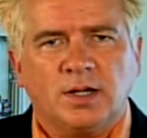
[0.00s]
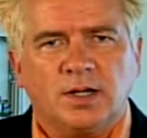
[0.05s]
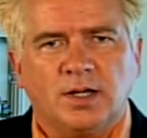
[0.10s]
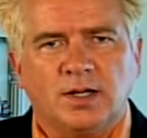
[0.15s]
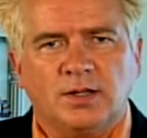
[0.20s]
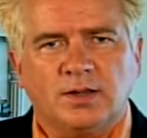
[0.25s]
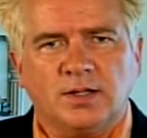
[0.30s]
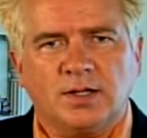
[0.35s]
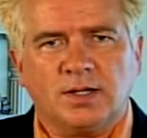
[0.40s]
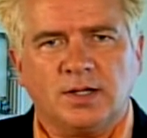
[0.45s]

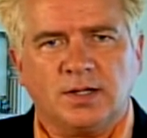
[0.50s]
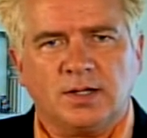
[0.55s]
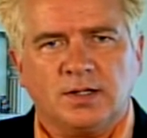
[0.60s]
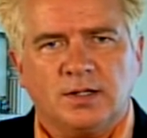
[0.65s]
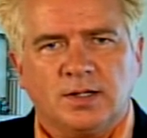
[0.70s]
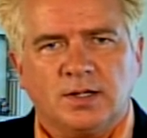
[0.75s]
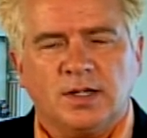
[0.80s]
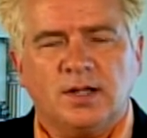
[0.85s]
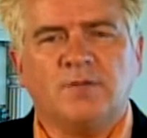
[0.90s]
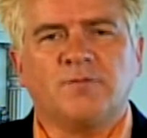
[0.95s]
In the
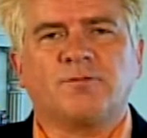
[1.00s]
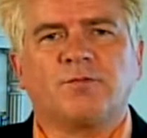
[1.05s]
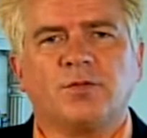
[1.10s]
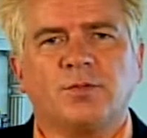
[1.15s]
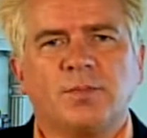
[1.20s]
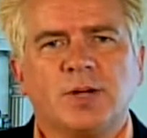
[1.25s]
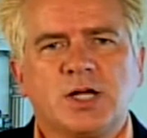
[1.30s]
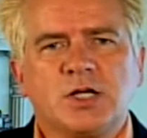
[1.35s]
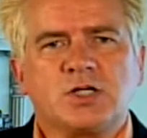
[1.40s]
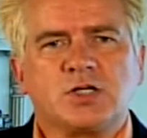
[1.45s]

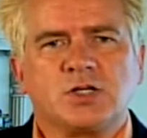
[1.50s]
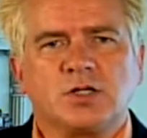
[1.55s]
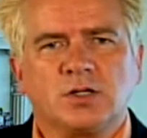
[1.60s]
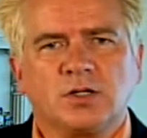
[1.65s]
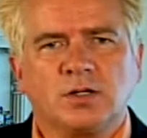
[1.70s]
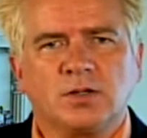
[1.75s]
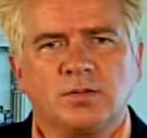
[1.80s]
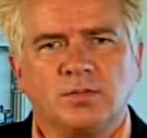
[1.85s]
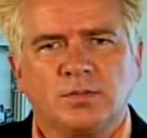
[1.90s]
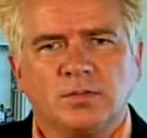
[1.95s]

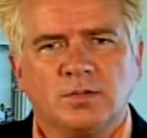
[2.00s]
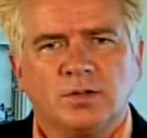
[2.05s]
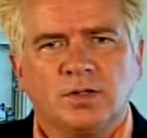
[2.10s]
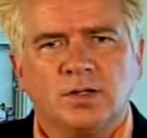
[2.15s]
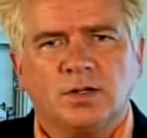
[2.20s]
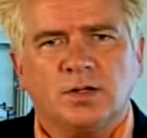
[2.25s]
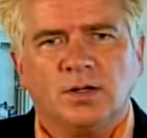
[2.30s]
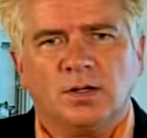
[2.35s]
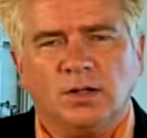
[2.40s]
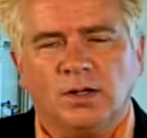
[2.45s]
information
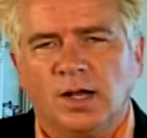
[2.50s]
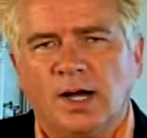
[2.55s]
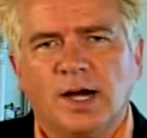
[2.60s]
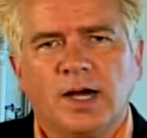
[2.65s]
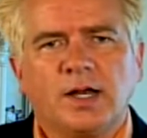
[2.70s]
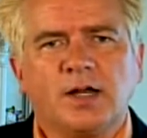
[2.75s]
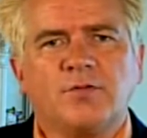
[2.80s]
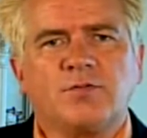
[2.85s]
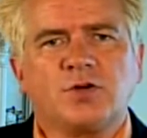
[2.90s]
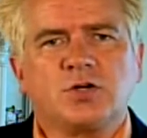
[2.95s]

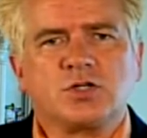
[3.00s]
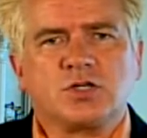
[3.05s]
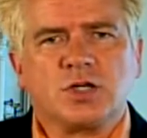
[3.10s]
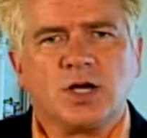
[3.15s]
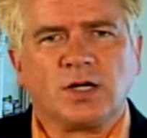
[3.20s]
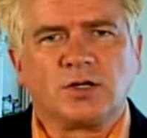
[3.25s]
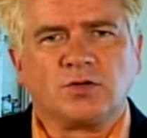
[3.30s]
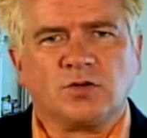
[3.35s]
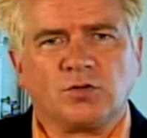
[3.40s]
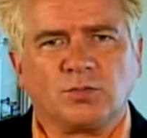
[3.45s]
line of your
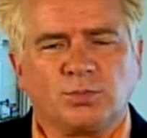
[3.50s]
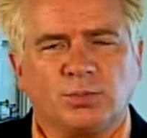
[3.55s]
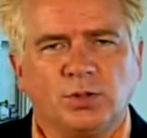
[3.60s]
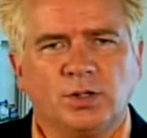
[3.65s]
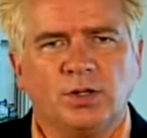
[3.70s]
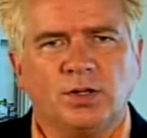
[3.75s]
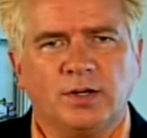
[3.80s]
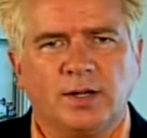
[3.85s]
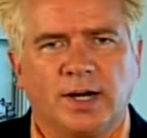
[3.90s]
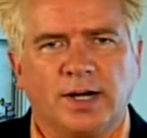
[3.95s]
check, just
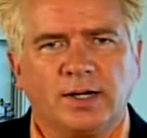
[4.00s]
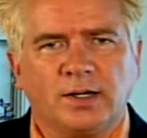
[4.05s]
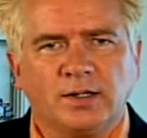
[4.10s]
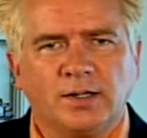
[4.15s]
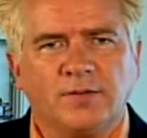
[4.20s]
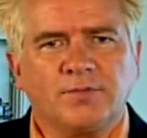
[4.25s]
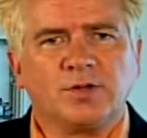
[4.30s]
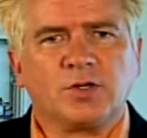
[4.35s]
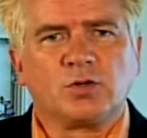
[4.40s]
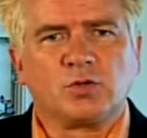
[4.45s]
put
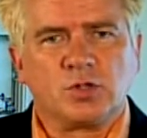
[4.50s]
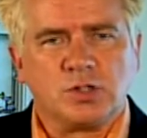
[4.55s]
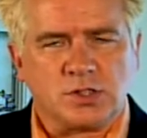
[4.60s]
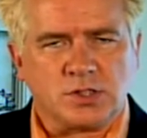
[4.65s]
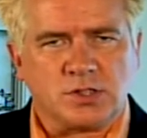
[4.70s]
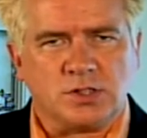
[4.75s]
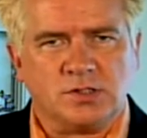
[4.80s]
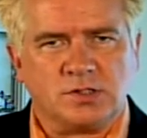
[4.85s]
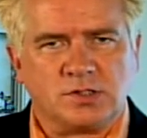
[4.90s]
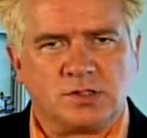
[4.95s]
9/11
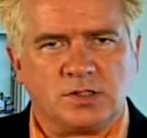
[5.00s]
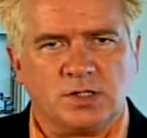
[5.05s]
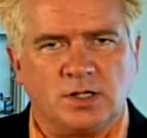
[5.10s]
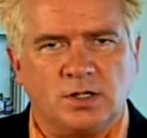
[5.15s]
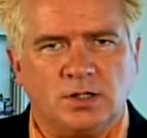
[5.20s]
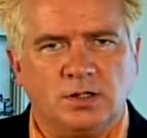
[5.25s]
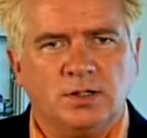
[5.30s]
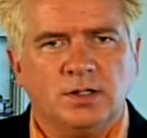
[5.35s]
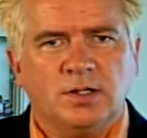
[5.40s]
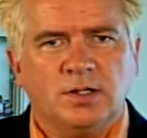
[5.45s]
Christian Center,